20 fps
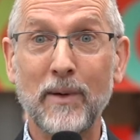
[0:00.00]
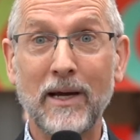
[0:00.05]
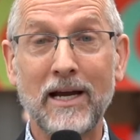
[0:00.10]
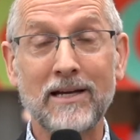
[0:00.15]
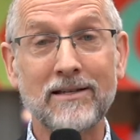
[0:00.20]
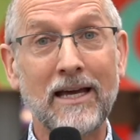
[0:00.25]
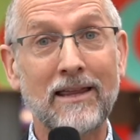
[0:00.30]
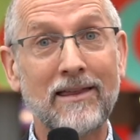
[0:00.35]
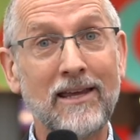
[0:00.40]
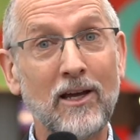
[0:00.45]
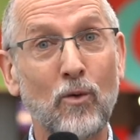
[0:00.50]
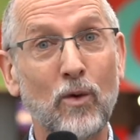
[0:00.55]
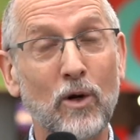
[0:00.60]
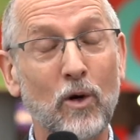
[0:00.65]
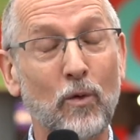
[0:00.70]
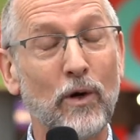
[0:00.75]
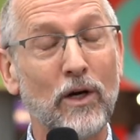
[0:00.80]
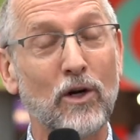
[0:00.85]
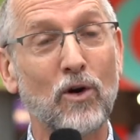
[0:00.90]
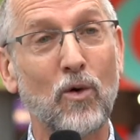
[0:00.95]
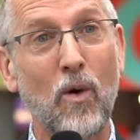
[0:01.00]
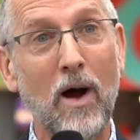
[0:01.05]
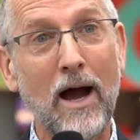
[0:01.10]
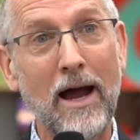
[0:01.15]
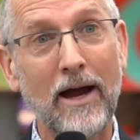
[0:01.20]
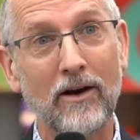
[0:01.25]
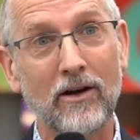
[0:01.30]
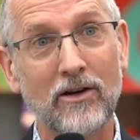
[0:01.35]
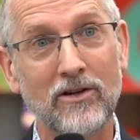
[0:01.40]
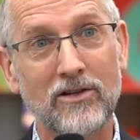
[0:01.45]
because I think what it
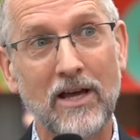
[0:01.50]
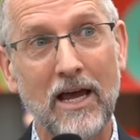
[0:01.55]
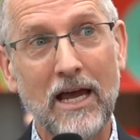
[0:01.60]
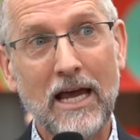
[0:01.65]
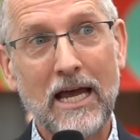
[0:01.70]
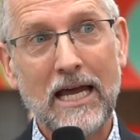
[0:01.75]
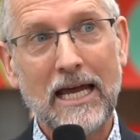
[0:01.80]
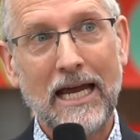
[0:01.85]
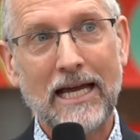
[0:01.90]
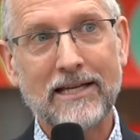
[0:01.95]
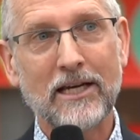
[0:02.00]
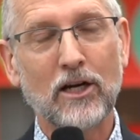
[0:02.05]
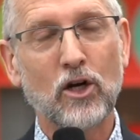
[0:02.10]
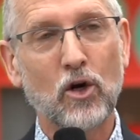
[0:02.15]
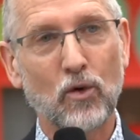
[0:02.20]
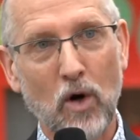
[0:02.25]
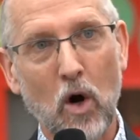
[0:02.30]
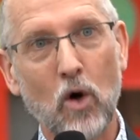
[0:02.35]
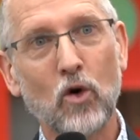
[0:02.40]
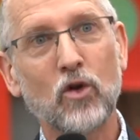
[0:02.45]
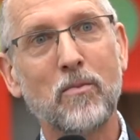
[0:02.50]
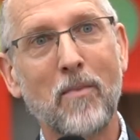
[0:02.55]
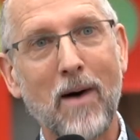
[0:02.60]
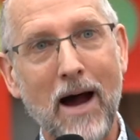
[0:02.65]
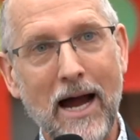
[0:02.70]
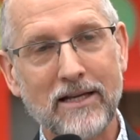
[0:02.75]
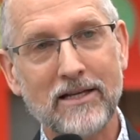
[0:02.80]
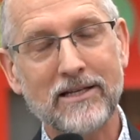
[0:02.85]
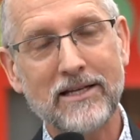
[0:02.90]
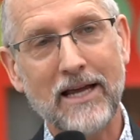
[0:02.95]
requires is a growth
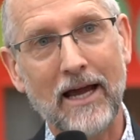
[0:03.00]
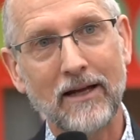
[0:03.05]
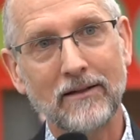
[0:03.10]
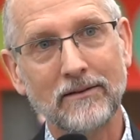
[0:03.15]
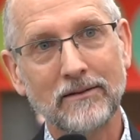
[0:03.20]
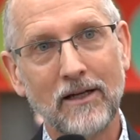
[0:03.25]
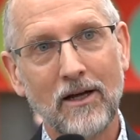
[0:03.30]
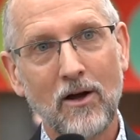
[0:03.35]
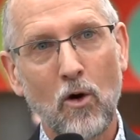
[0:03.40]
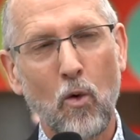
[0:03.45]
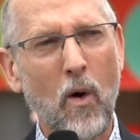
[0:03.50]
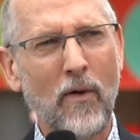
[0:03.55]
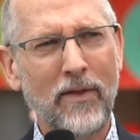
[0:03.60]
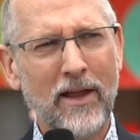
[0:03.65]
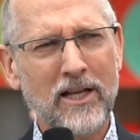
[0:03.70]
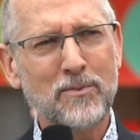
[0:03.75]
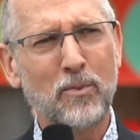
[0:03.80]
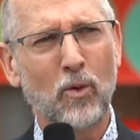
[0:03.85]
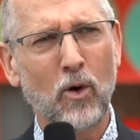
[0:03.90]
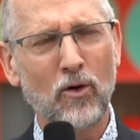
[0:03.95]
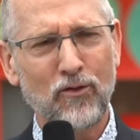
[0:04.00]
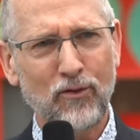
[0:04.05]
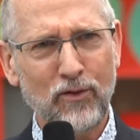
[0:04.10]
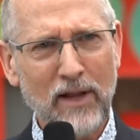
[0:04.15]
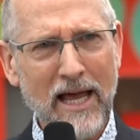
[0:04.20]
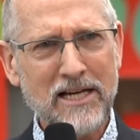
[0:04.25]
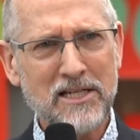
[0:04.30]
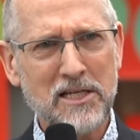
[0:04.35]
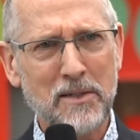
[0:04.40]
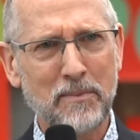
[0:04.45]
mindset, one that's more
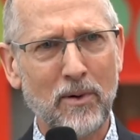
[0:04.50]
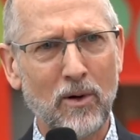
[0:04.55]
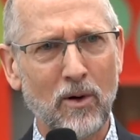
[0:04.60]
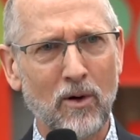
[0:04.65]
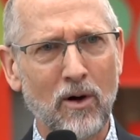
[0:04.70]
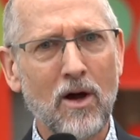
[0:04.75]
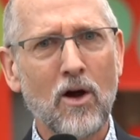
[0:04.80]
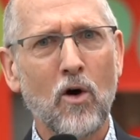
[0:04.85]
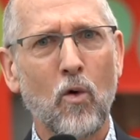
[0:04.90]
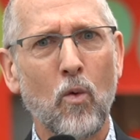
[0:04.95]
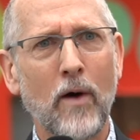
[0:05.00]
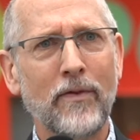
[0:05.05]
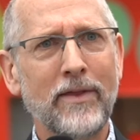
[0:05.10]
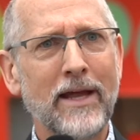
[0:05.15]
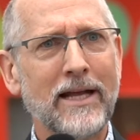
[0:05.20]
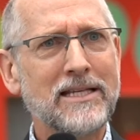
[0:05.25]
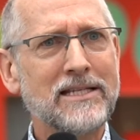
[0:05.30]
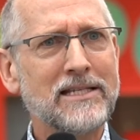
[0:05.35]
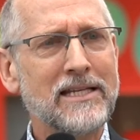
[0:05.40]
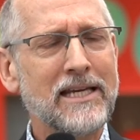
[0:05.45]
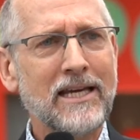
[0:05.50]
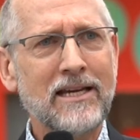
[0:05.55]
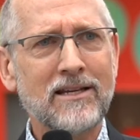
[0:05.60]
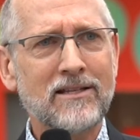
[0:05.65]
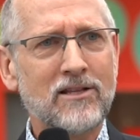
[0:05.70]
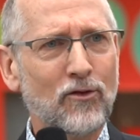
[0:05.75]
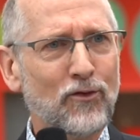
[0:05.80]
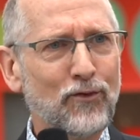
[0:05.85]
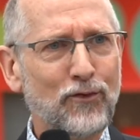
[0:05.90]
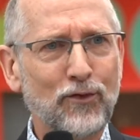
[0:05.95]
flexible, one that
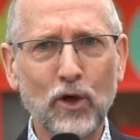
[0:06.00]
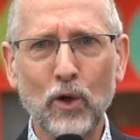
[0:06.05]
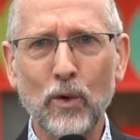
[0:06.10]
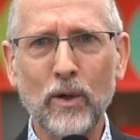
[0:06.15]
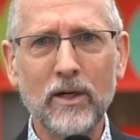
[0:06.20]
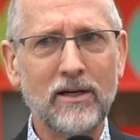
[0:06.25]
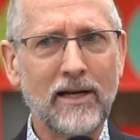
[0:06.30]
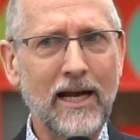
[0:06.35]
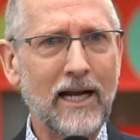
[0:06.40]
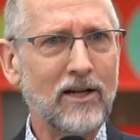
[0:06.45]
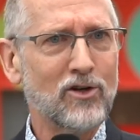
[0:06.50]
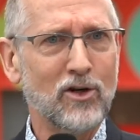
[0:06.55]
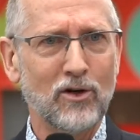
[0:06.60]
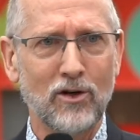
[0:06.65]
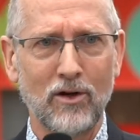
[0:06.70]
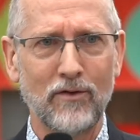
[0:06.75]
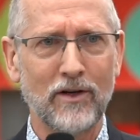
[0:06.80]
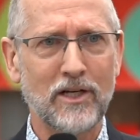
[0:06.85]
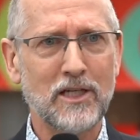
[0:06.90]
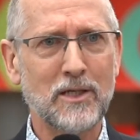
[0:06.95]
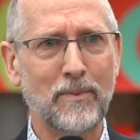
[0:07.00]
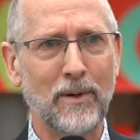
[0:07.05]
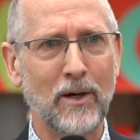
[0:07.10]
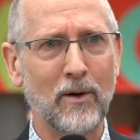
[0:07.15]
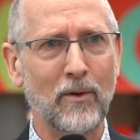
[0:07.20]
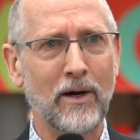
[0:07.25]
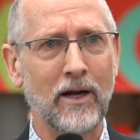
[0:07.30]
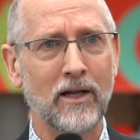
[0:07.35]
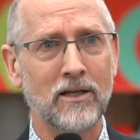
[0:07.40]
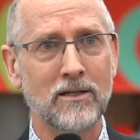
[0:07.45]
sees the fluid nature of
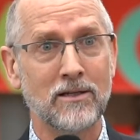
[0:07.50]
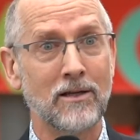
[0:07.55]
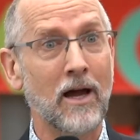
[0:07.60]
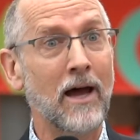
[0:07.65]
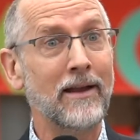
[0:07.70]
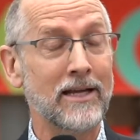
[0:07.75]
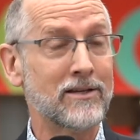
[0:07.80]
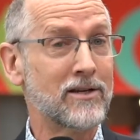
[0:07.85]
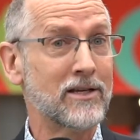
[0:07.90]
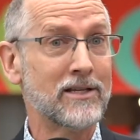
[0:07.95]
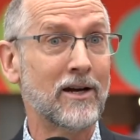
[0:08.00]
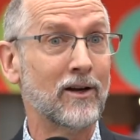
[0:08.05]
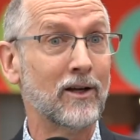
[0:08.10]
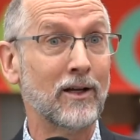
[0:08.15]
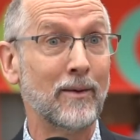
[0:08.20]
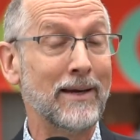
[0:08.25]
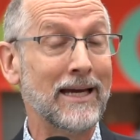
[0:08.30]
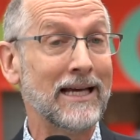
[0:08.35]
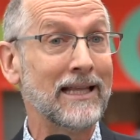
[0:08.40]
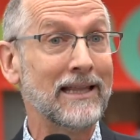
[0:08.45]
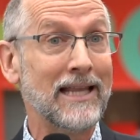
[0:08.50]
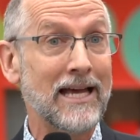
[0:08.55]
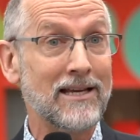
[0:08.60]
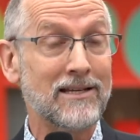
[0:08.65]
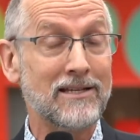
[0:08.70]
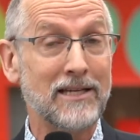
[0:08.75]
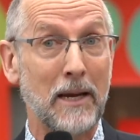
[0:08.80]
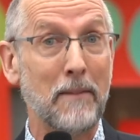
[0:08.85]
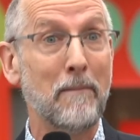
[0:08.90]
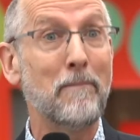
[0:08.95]
experience, not necessarily being
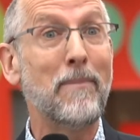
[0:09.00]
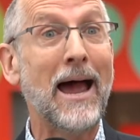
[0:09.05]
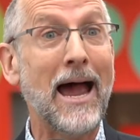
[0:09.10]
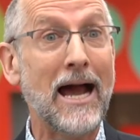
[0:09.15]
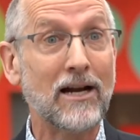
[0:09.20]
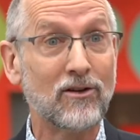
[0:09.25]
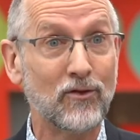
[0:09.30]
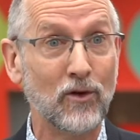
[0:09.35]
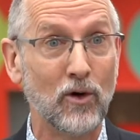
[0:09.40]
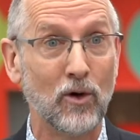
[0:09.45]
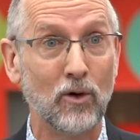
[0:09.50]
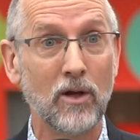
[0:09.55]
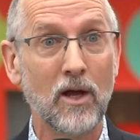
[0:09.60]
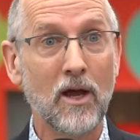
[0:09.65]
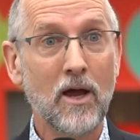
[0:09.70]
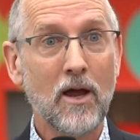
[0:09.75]
less impactful,